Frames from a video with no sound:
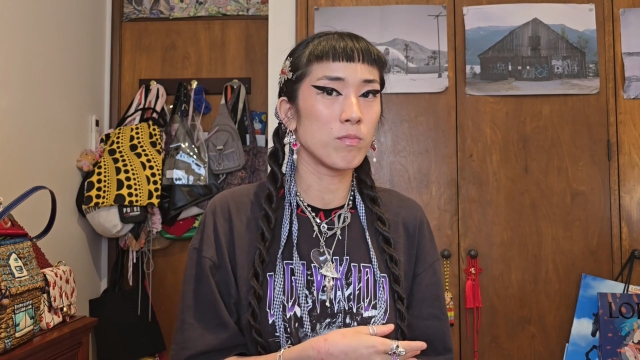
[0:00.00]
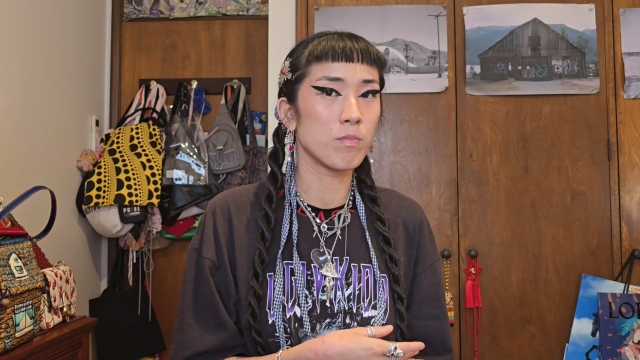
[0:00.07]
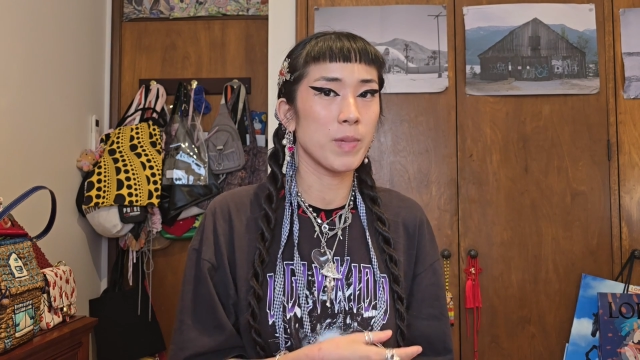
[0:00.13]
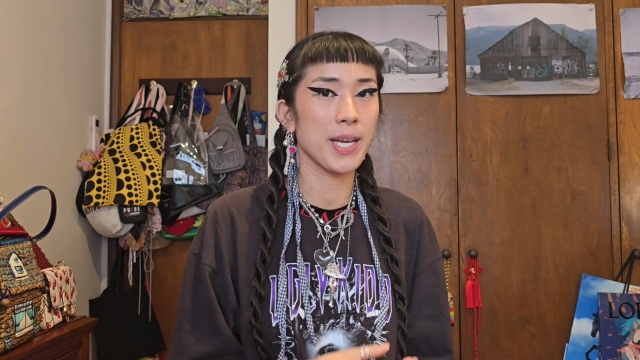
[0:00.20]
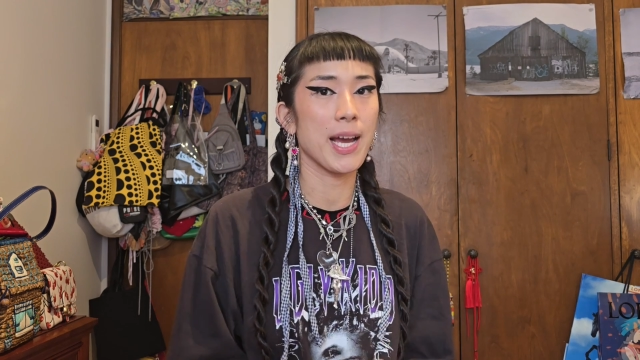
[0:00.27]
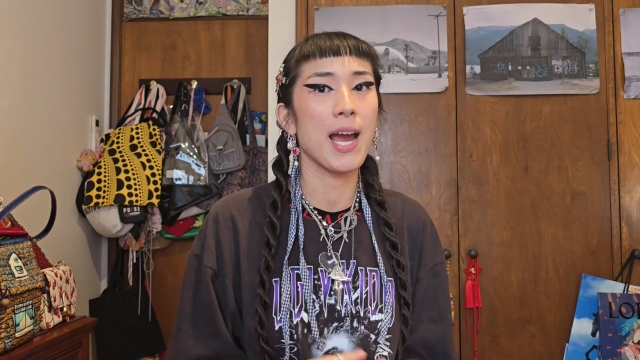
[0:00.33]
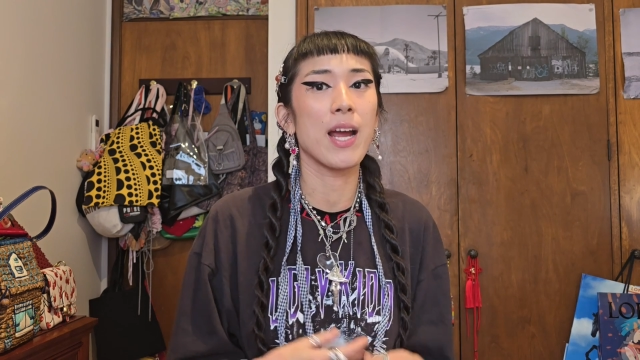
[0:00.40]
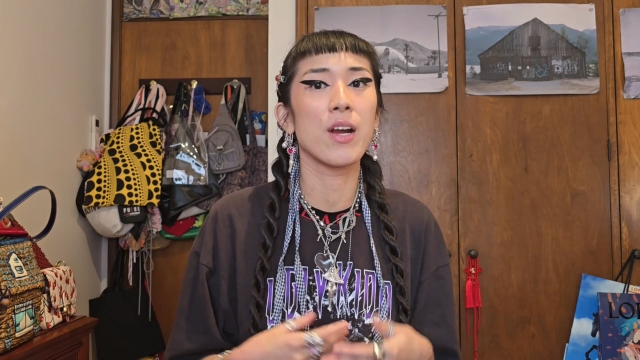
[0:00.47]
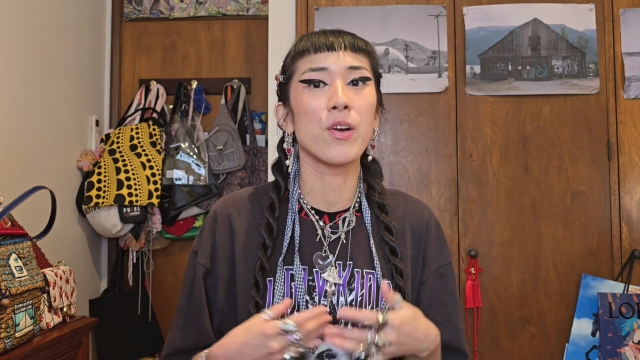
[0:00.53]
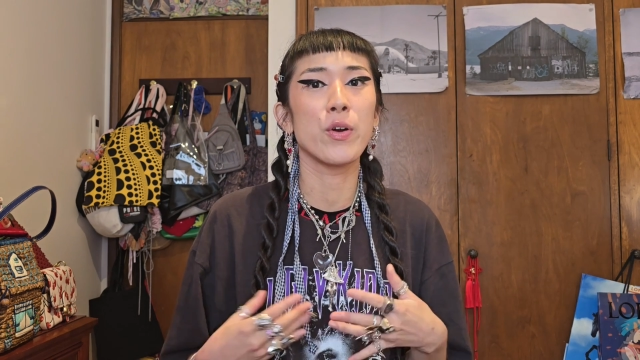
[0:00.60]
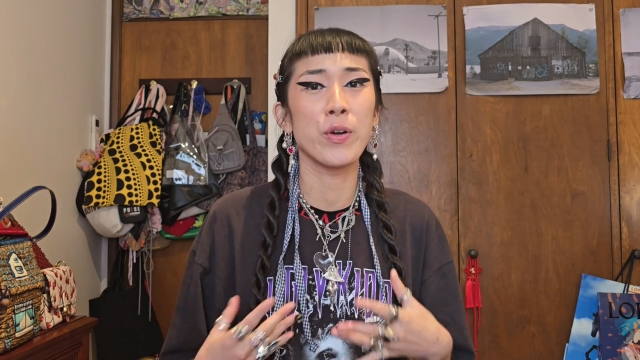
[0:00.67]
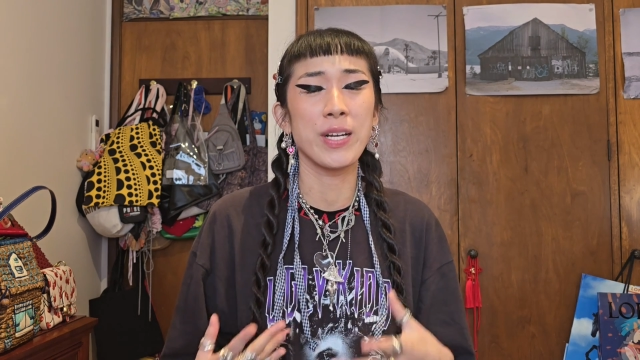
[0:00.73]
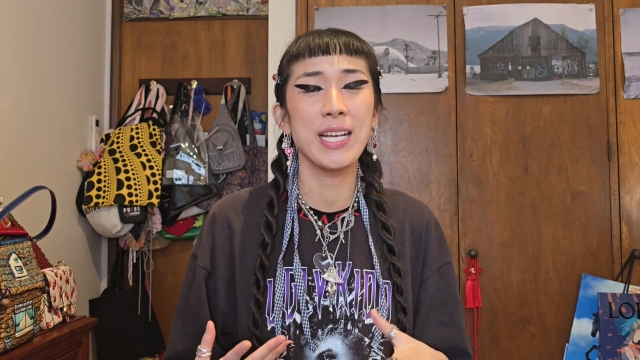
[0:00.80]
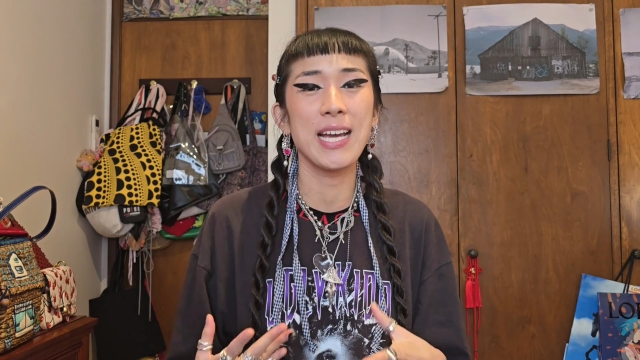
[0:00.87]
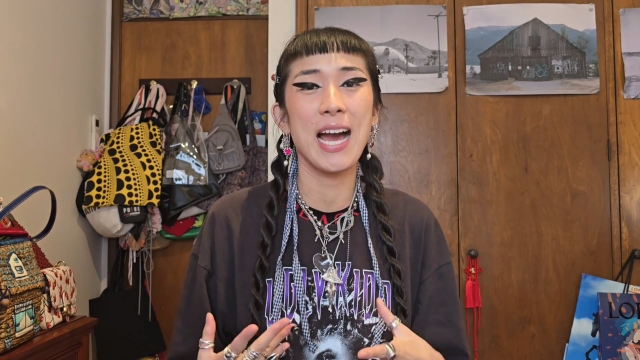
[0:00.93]
Like I
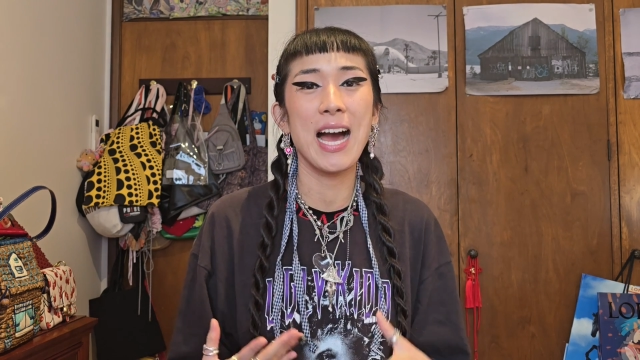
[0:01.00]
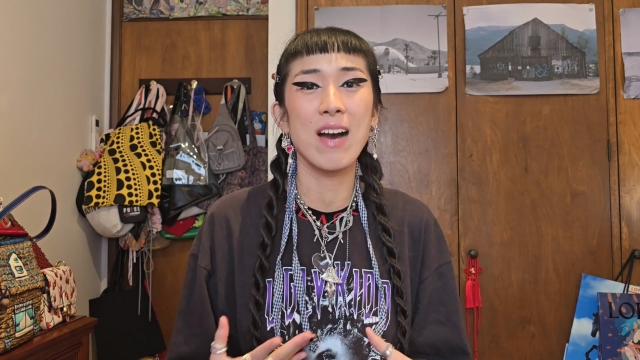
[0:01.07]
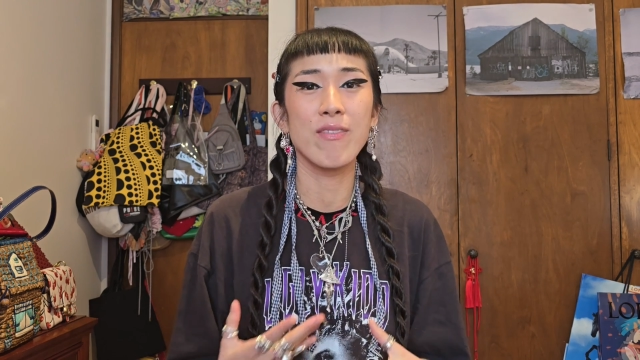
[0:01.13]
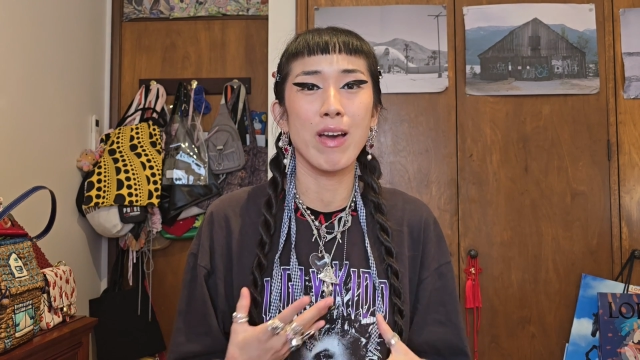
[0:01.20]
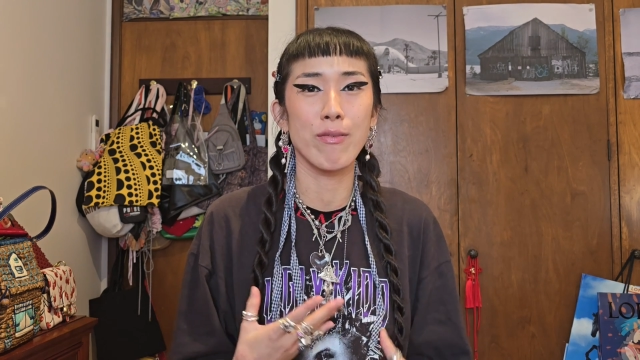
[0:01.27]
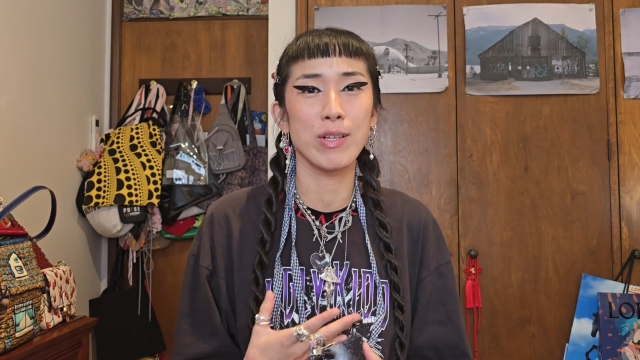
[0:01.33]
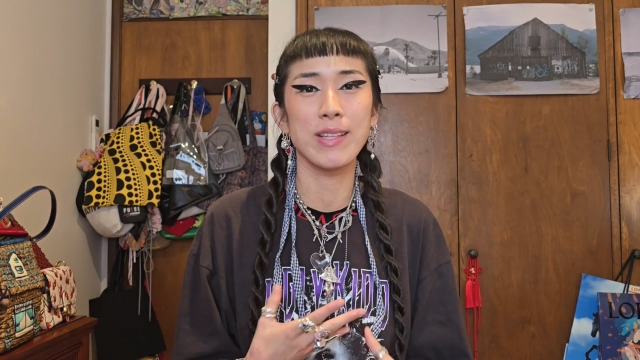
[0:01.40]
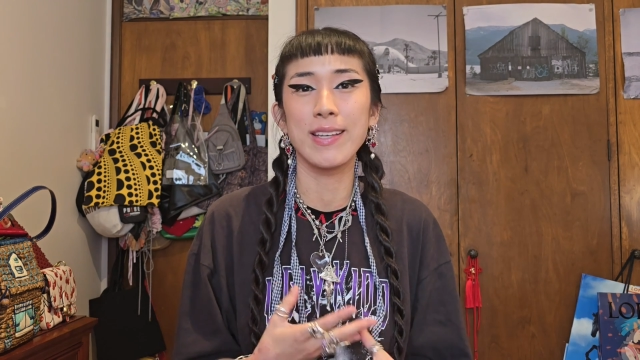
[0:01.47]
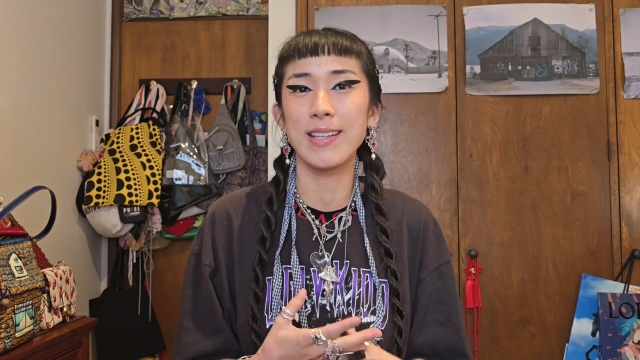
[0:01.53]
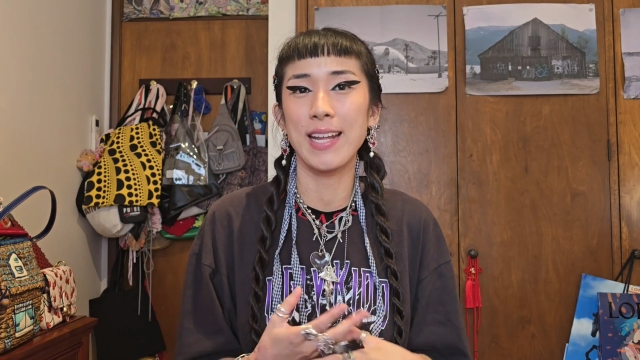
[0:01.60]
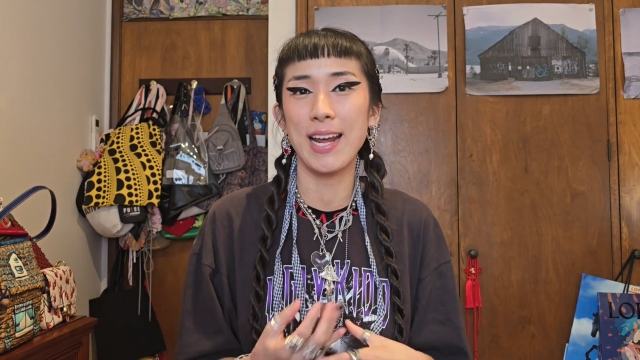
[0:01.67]
already have everything